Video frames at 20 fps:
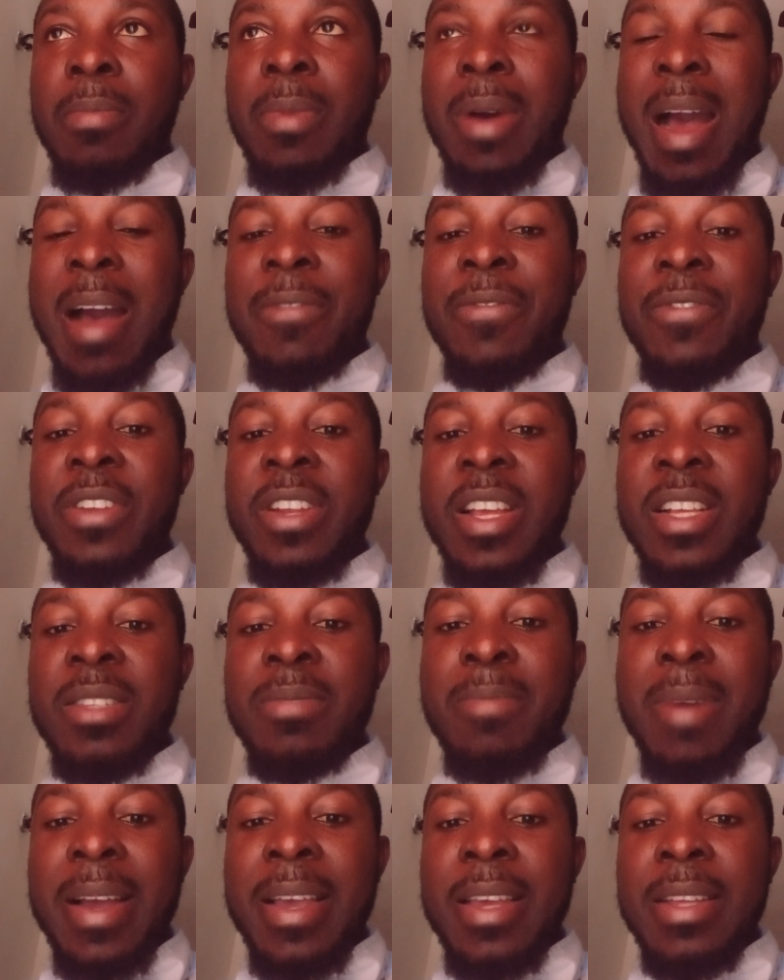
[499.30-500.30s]
affiliate
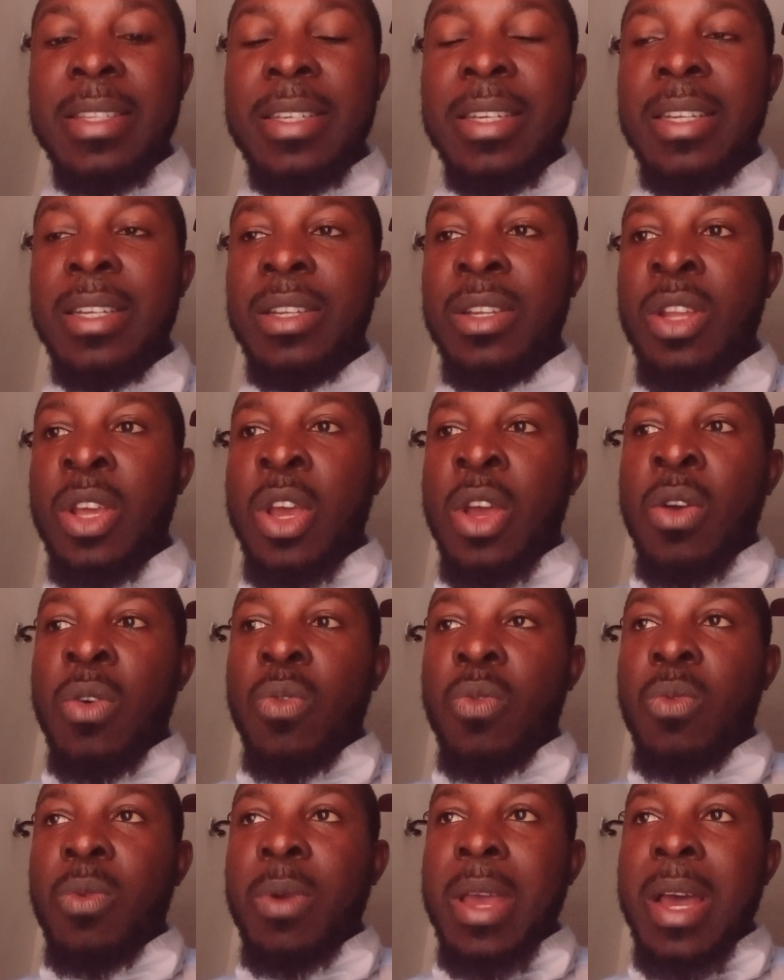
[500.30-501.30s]
marketing
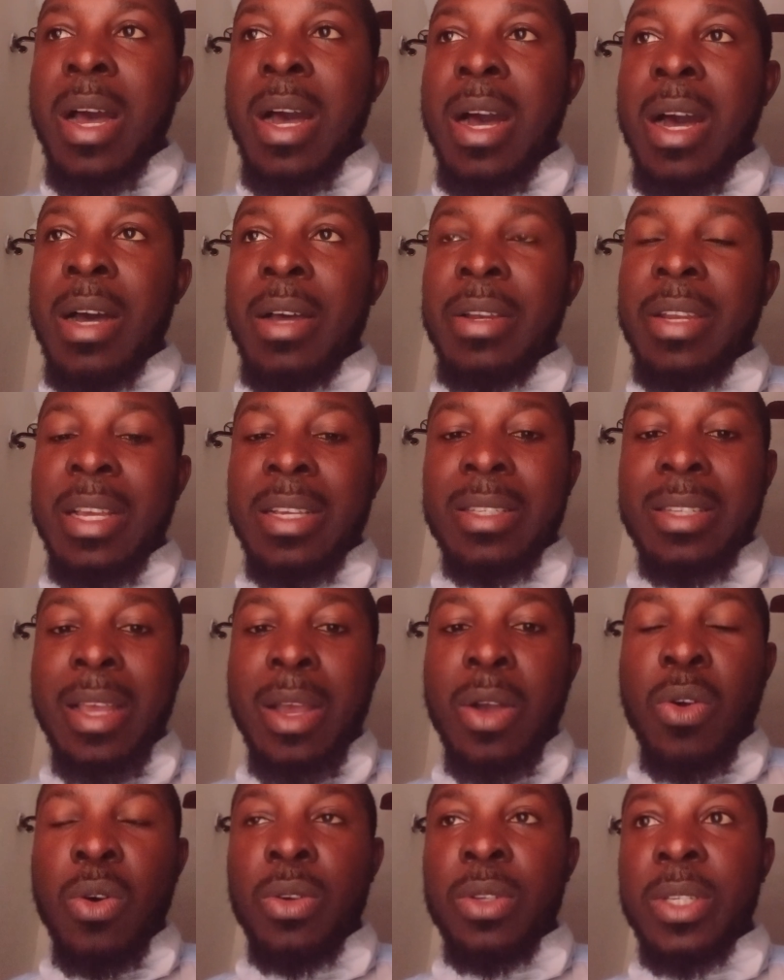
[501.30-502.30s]
where they sell
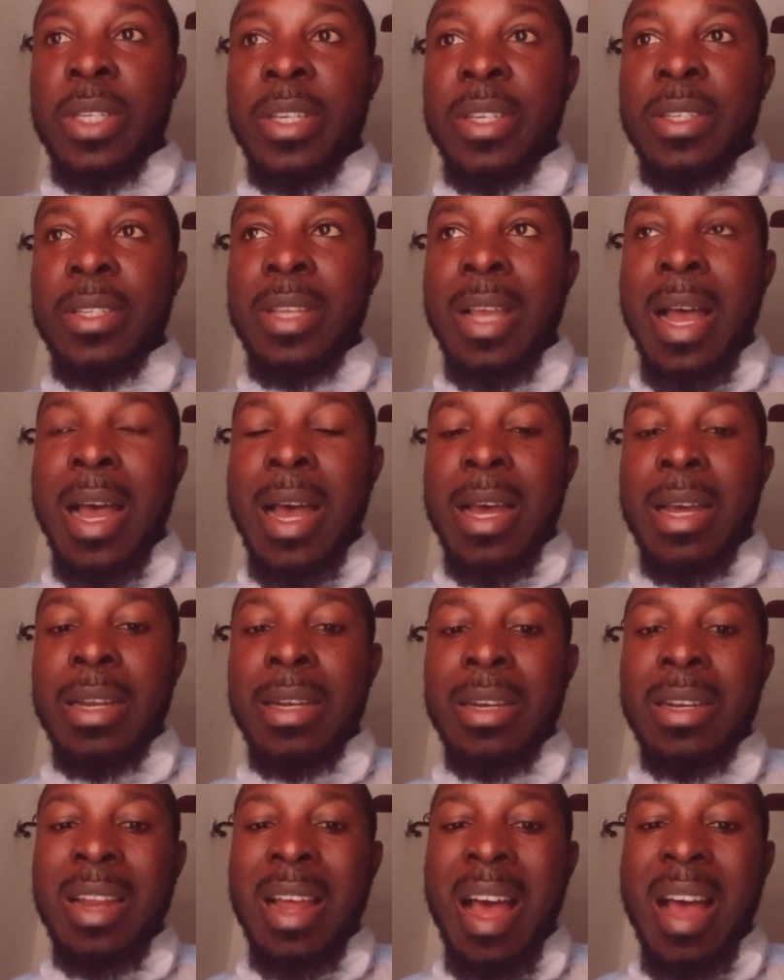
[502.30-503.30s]
courses, and
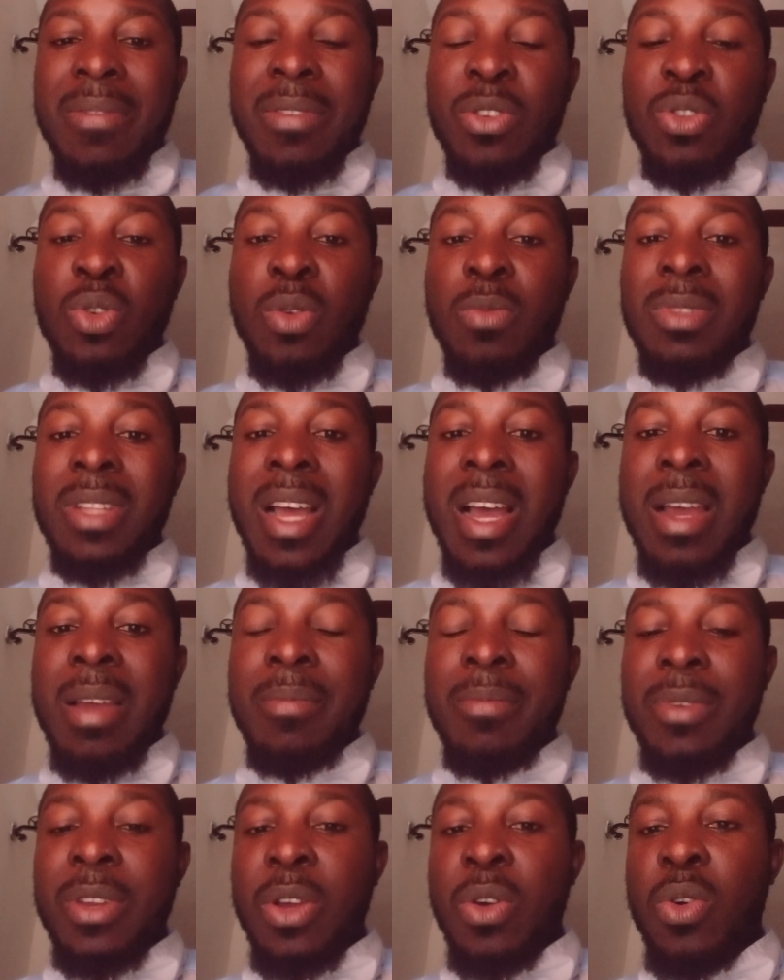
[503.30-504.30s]
after some
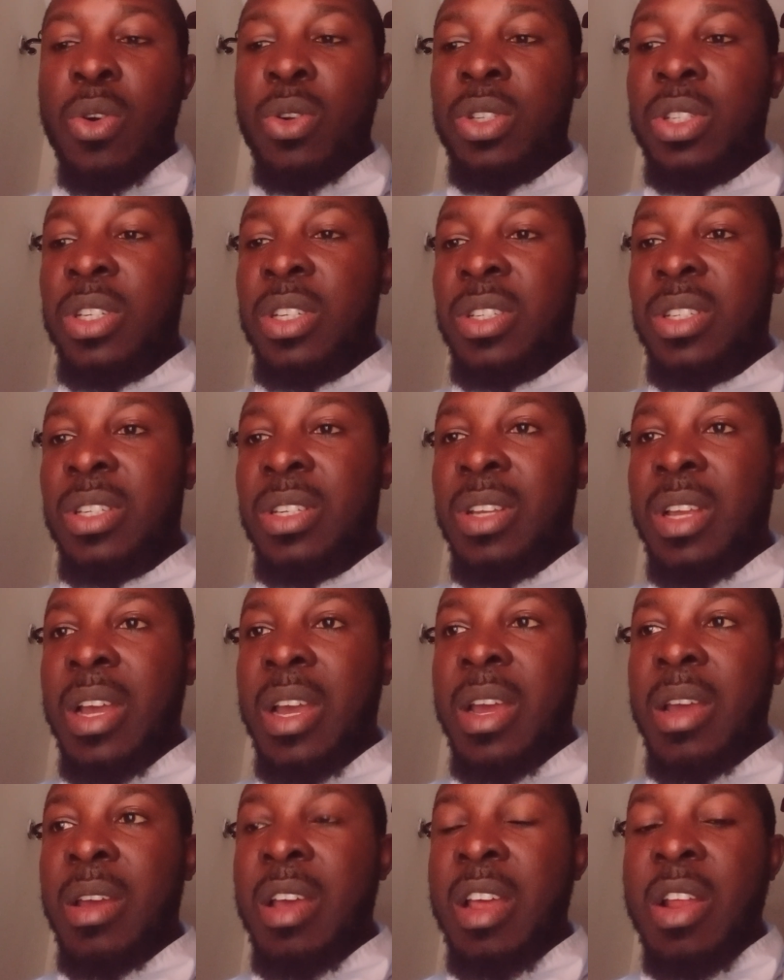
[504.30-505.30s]
time the courses,
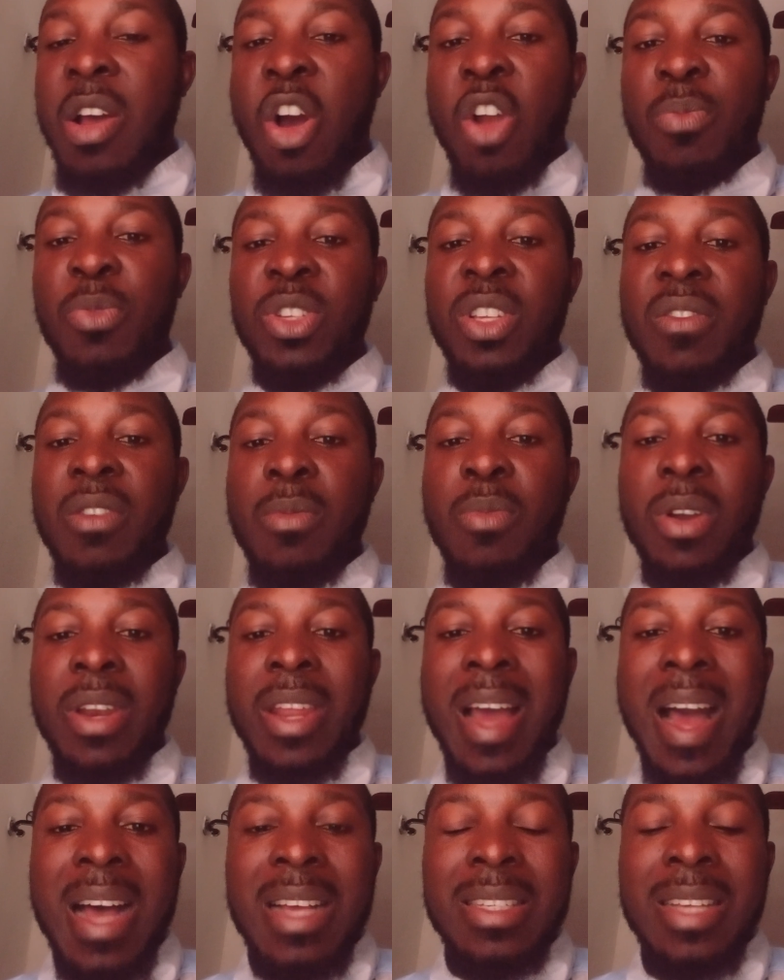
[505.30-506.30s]
almost everybody
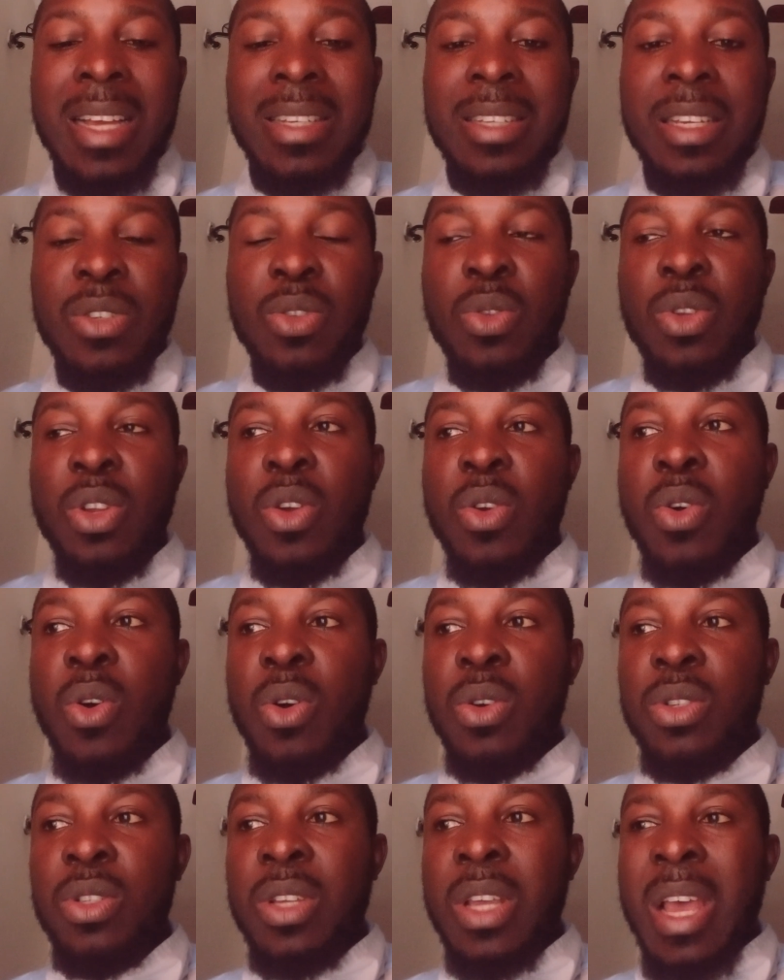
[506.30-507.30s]
has access to the
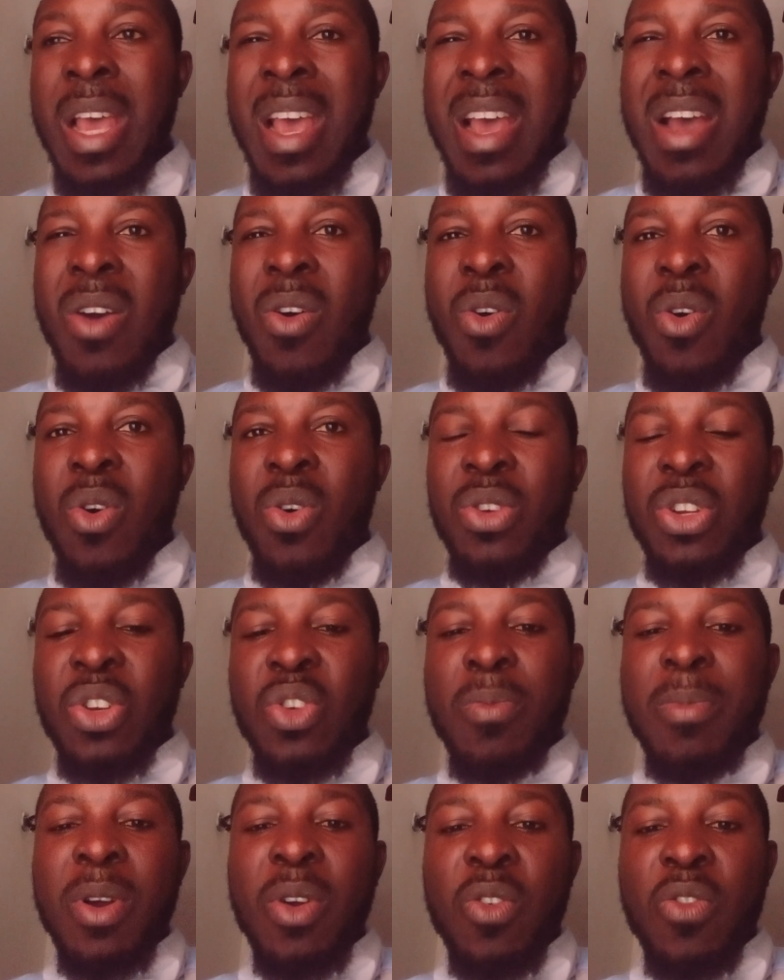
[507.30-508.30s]
course, or the
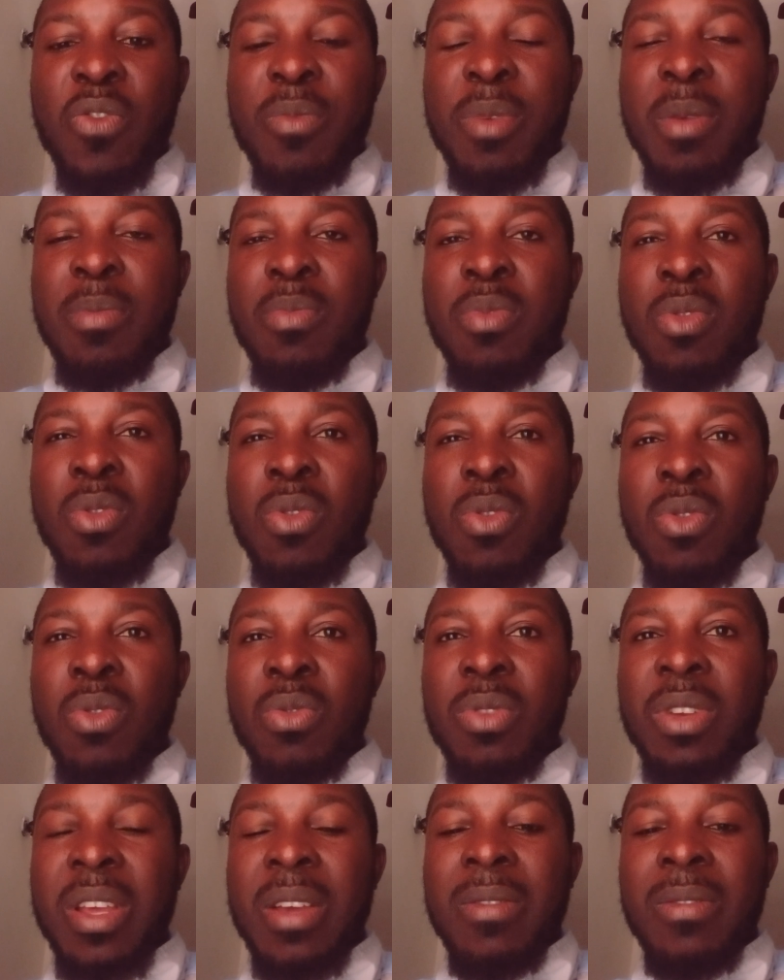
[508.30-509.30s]
number of people
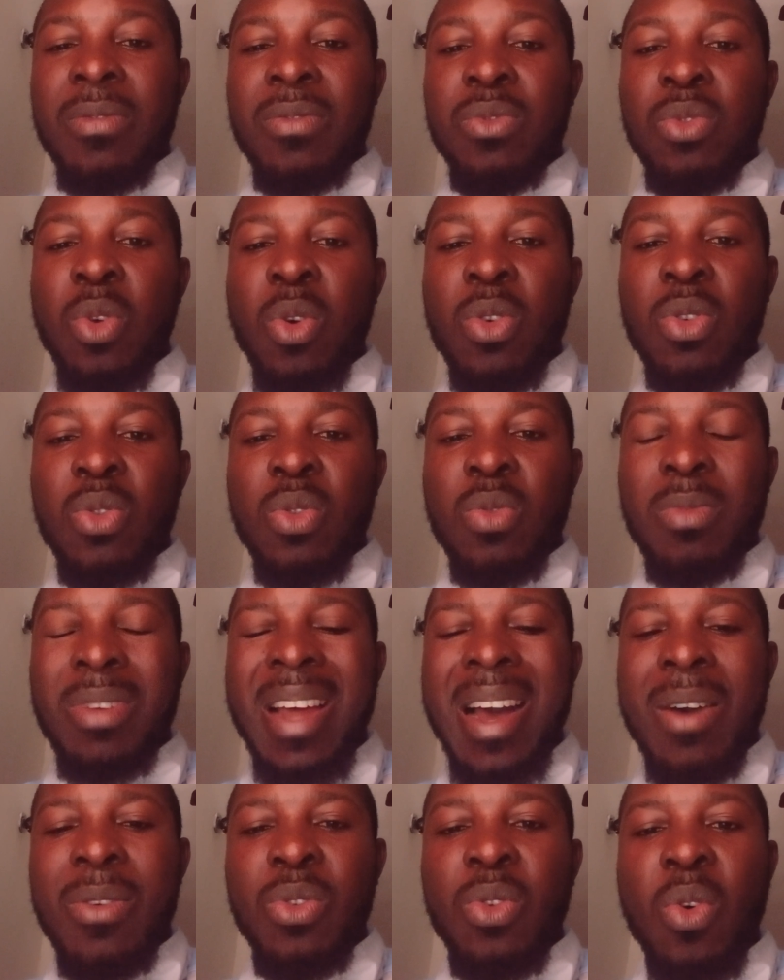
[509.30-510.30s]
they've talked
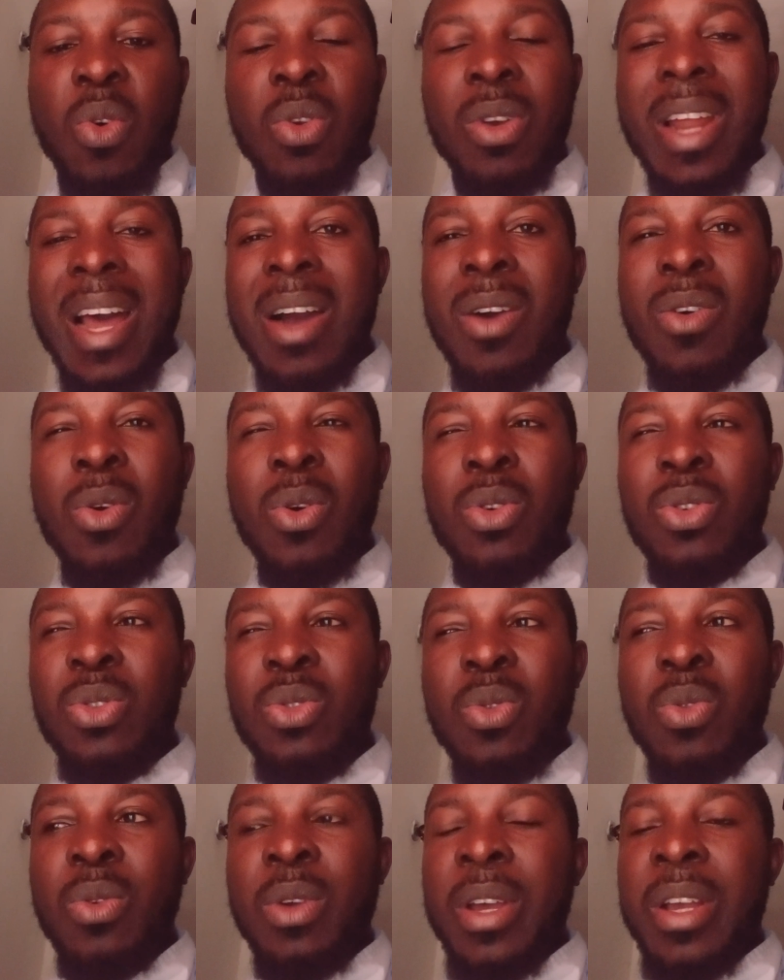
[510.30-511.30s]
down on that course.
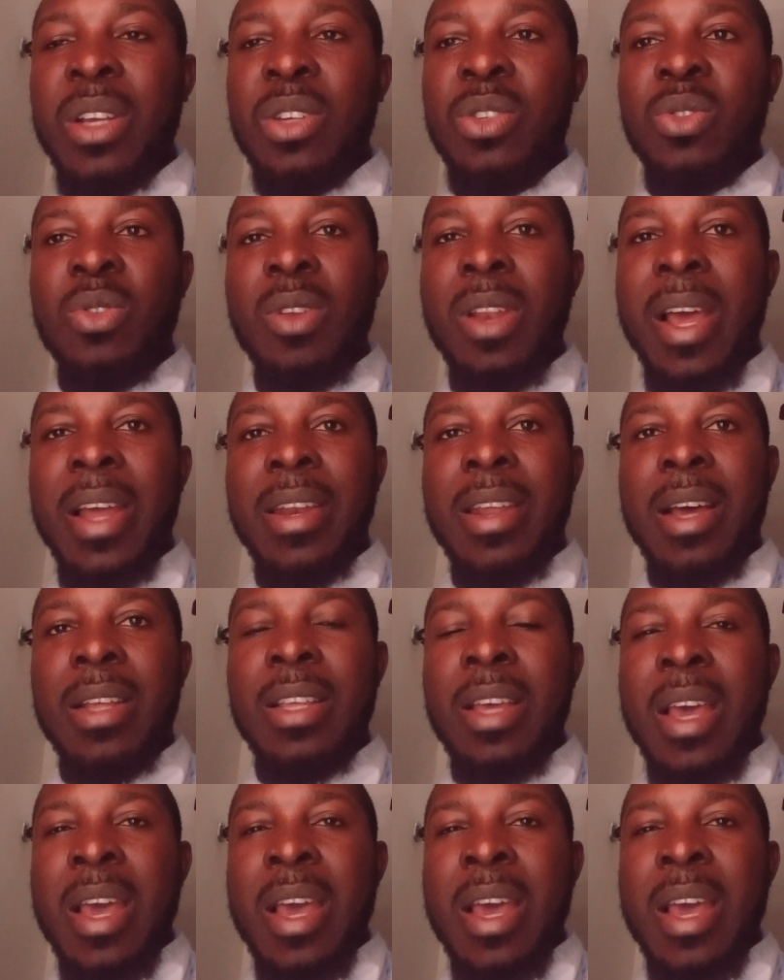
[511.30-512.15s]
No, it's not like that.